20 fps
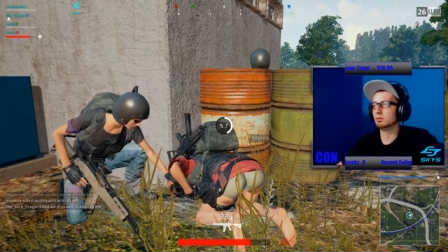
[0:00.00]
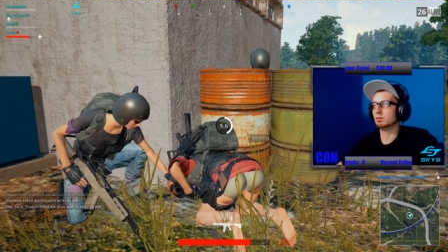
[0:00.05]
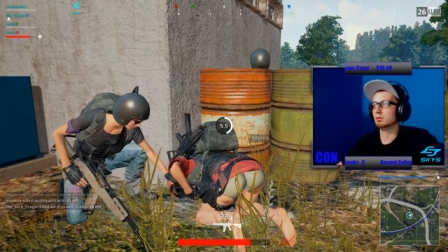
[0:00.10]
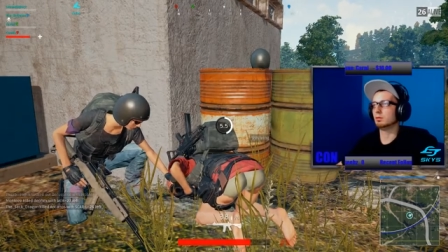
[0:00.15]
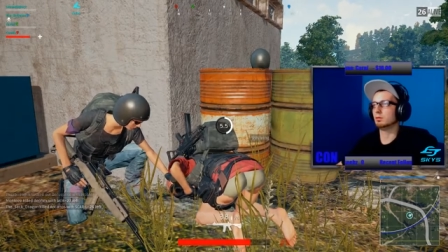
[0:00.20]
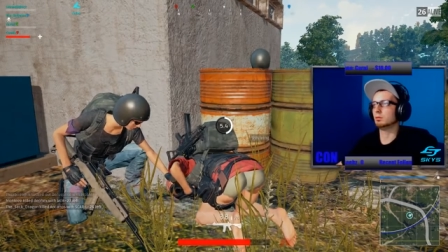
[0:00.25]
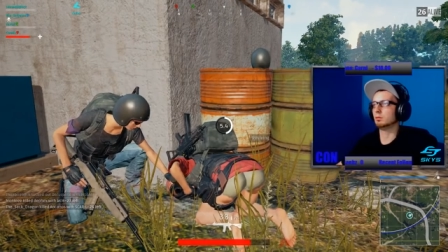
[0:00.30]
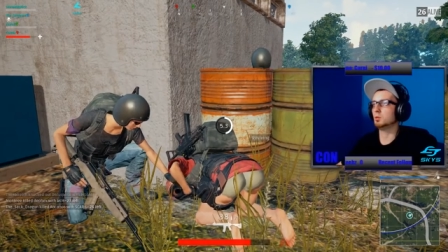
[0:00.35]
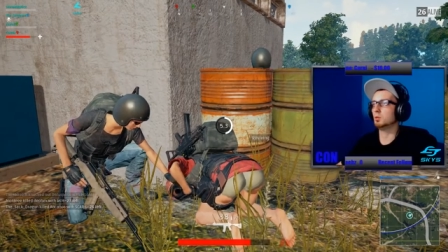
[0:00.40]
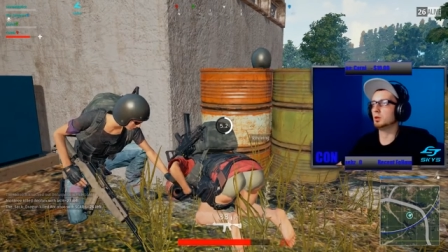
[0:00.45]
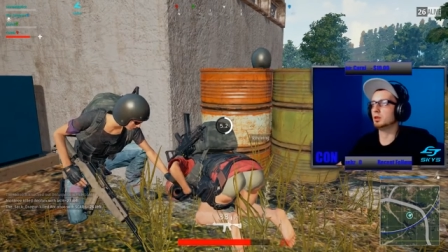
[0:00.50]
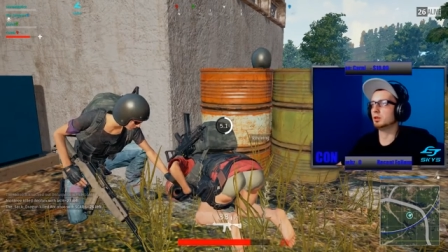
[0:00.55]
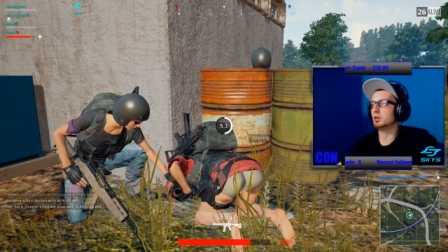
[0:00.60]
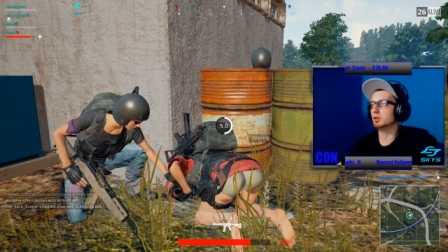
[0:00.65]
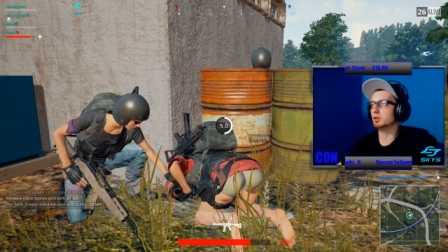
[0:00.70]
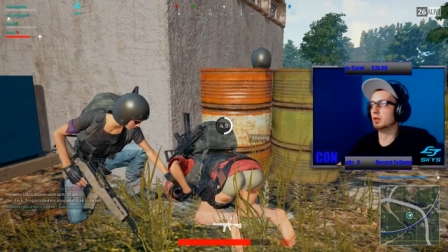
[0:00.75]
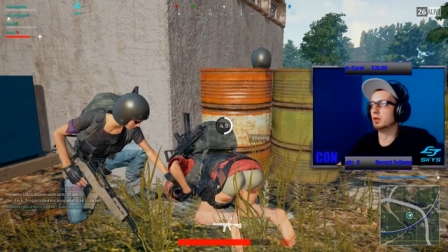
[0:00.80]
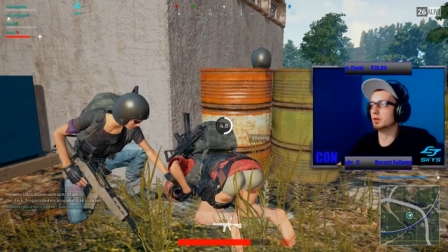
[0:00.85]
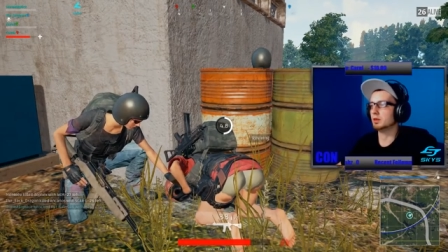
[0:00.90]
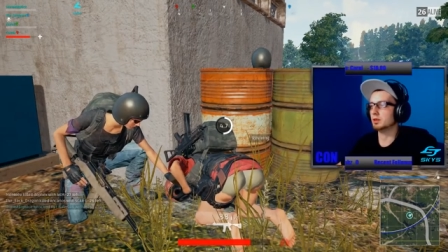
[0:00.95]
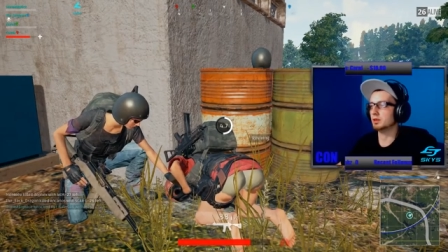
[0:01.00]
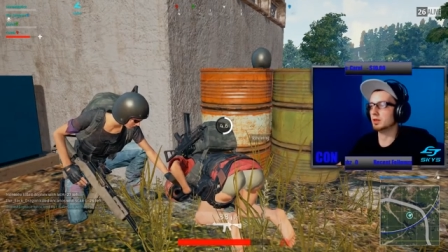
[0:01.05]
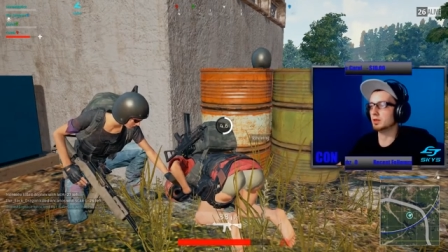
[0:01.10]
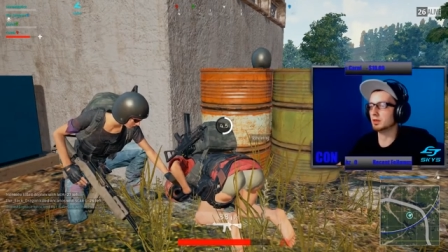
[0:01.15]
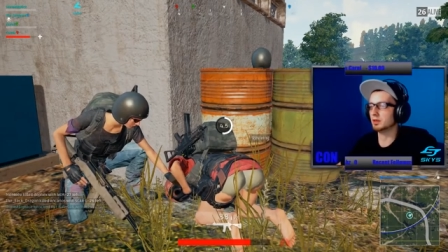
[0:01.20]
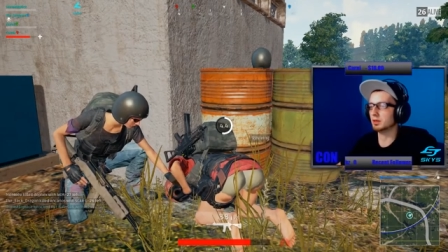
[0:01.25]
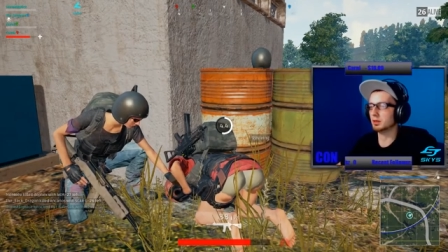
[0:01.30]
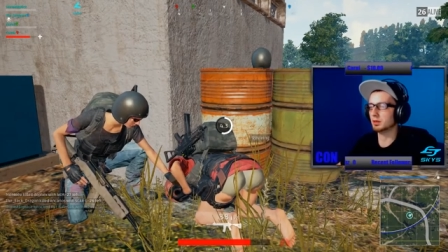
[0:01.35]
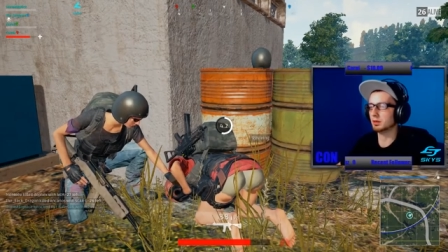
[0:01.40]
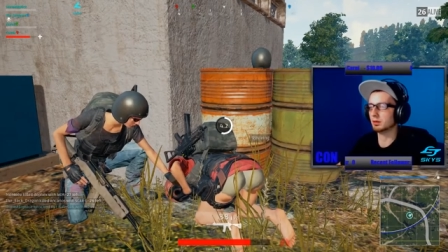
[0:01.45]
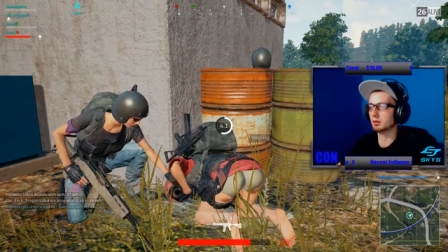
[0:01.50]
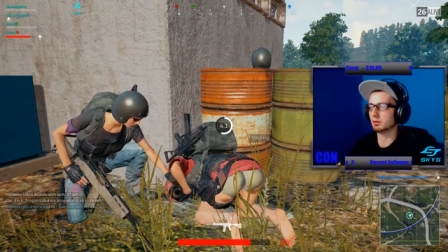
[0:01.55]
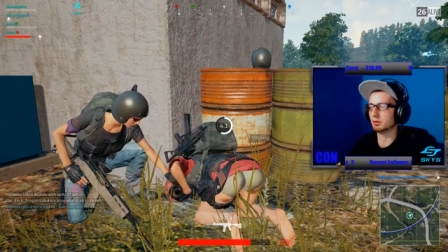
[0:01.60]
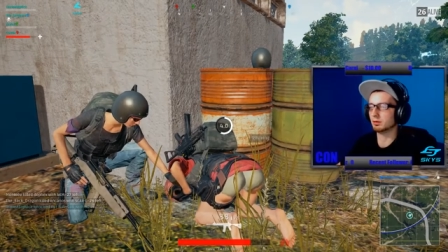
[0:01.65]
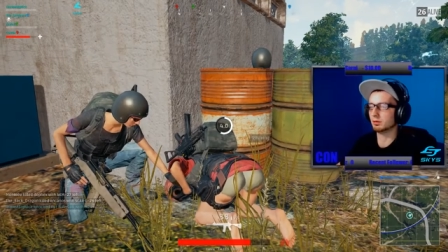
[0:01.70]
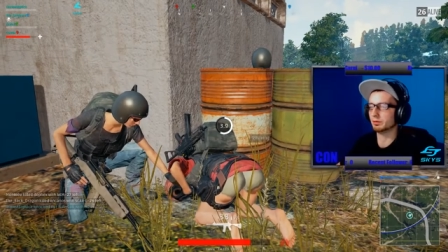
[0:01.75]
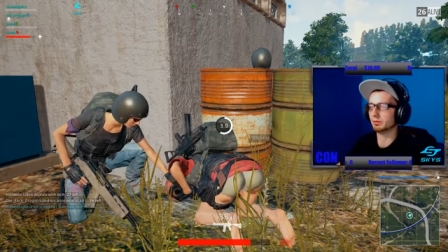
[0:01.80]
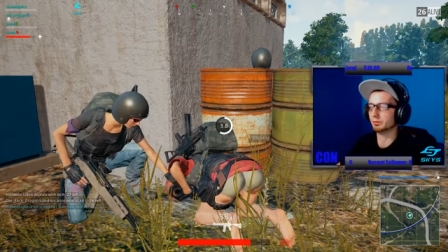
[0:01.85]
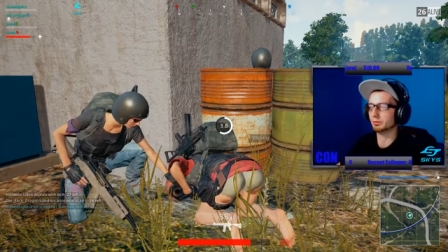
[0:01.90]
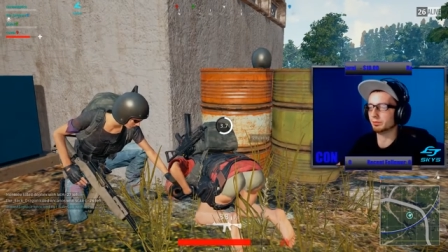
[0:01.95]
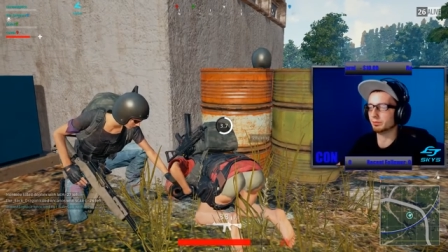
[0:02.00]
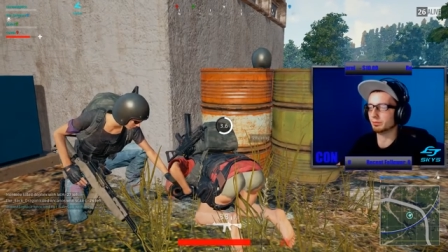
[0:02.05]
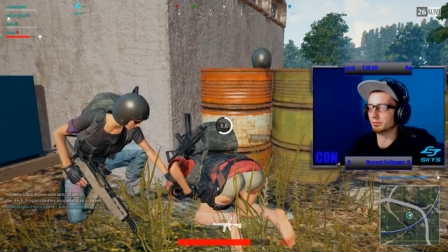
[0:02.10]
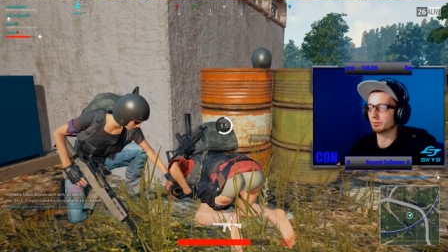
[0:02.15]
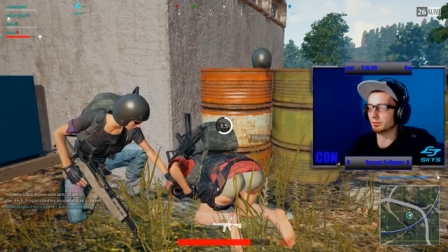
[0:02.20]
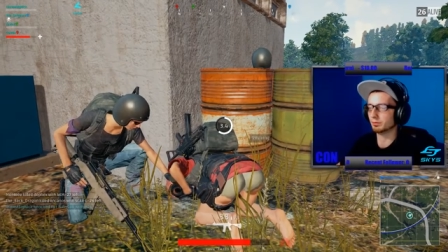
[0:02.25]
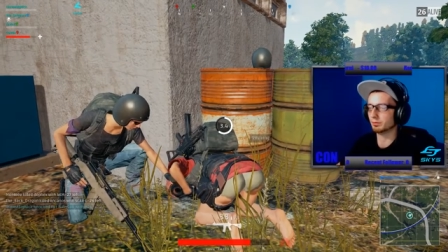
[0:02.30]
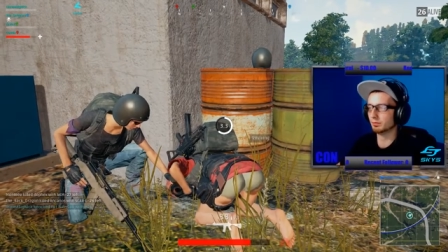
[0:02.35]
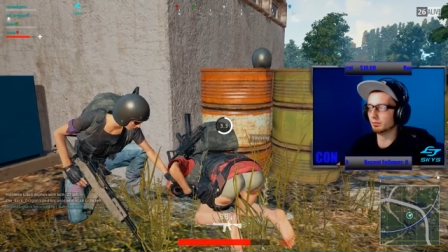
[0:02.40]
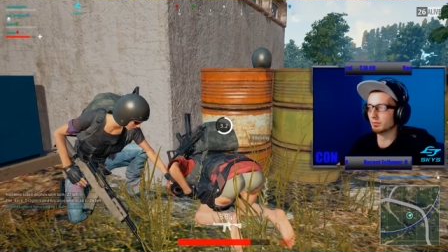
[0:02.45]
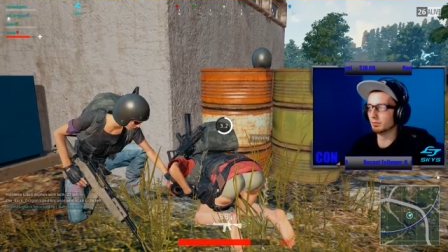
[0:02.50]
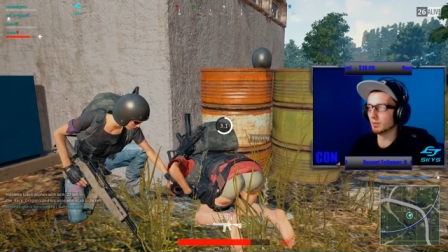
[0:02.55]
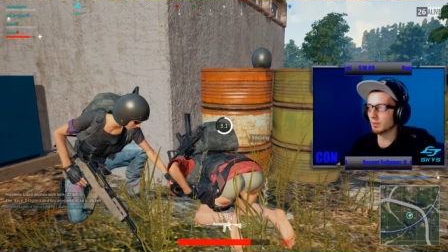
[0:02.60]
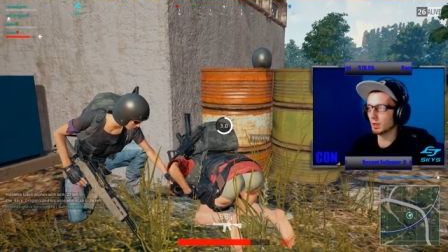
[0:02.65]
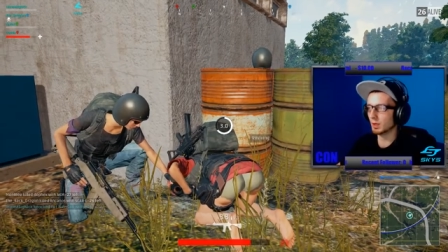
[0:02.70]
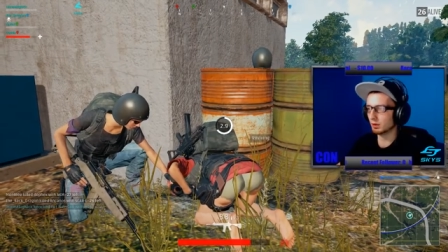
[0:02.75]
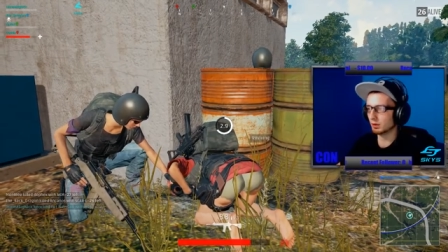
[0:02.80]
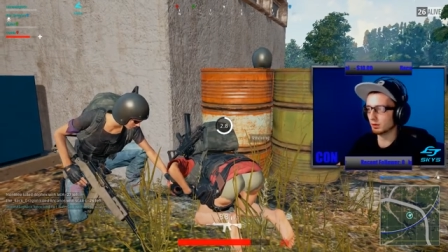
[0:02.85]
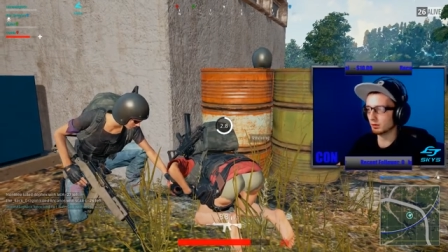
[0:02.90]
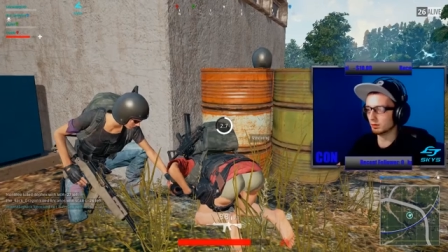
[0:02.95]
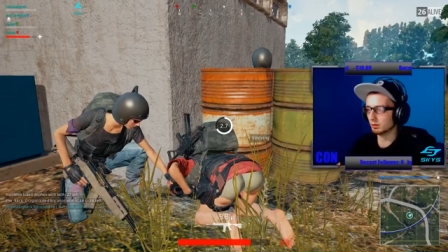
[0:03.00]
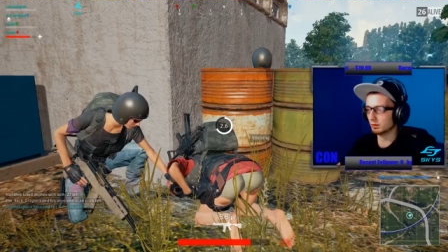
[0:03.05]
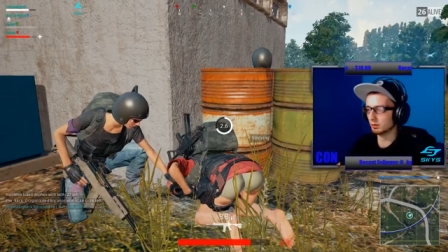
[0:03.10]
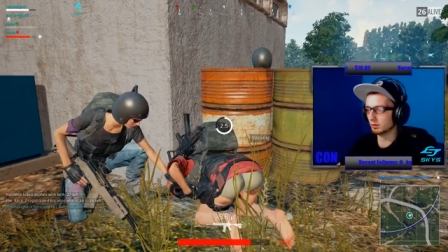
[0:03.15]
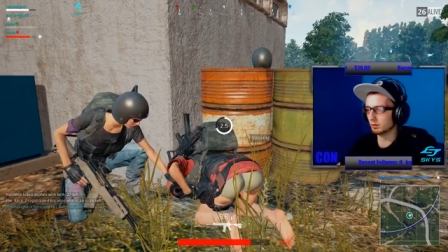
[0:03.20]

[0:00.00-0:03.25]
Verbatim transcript: One, like 60. Knocked him out. Nice.